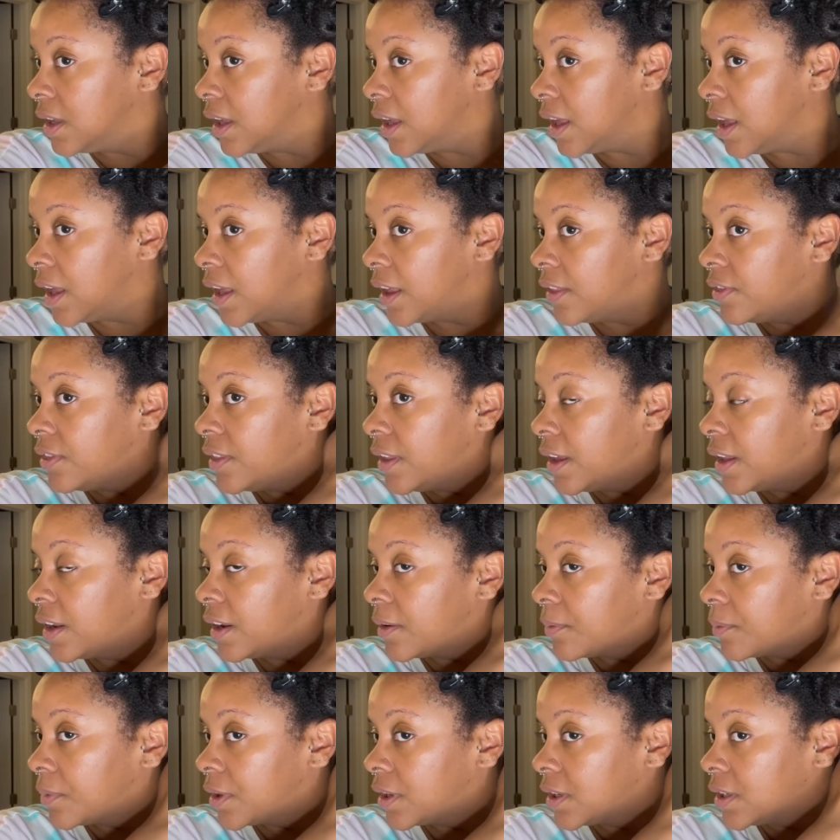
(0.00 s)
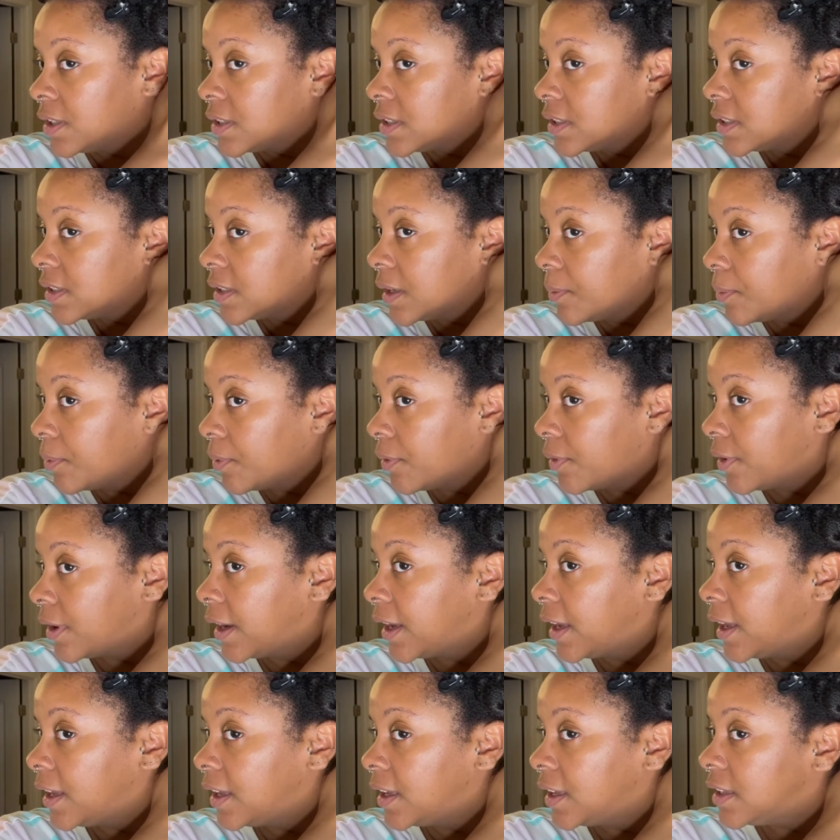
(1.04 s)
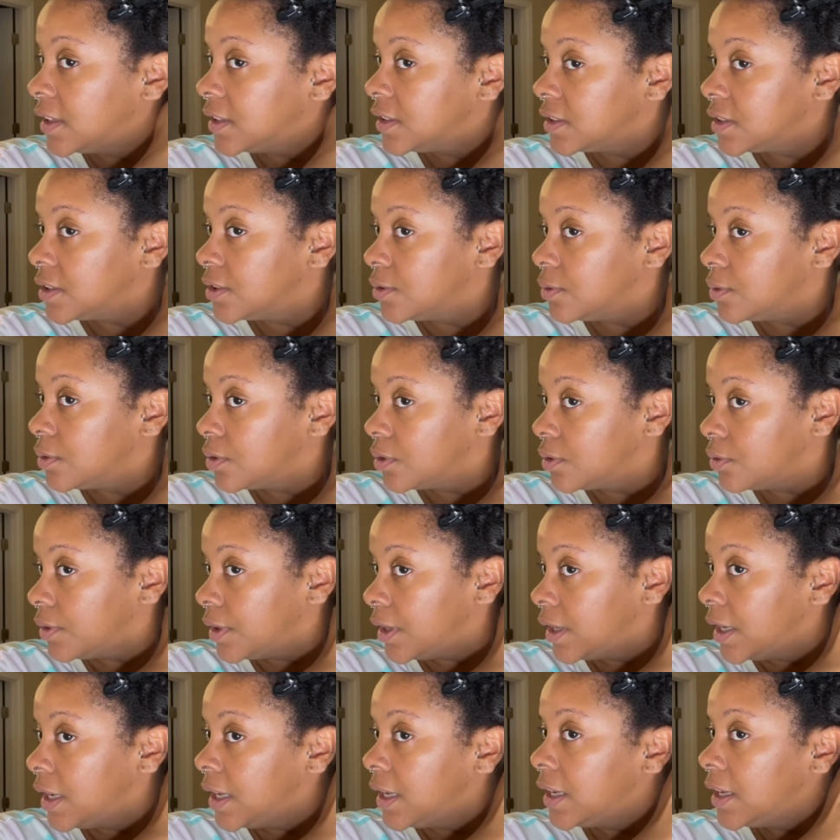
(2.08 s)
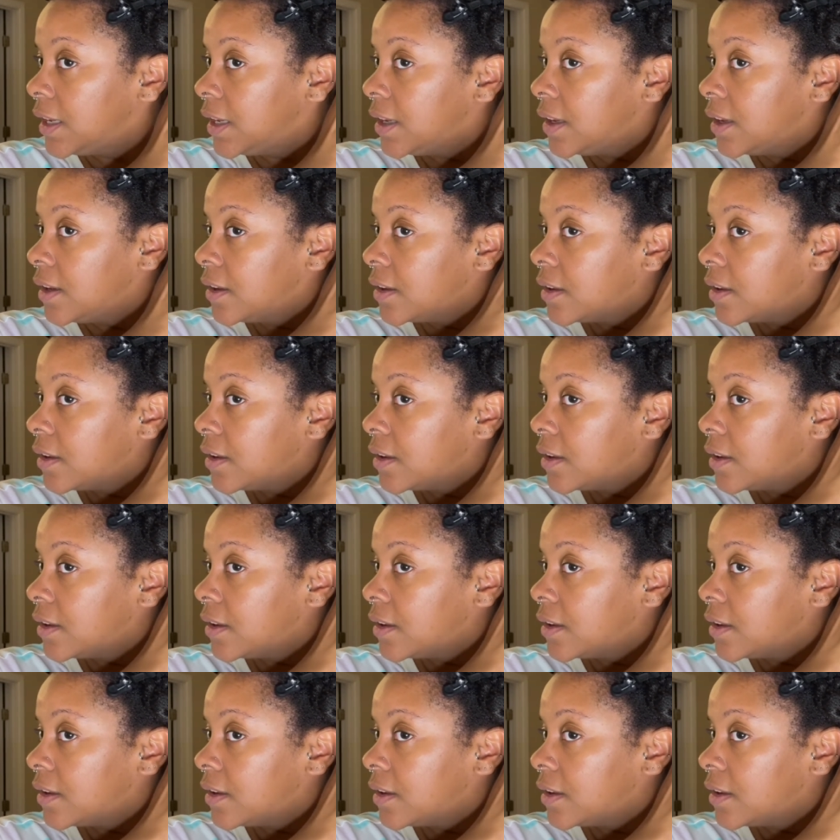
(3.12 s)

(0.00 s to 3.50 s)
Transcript: and then I'm gonna separate into 3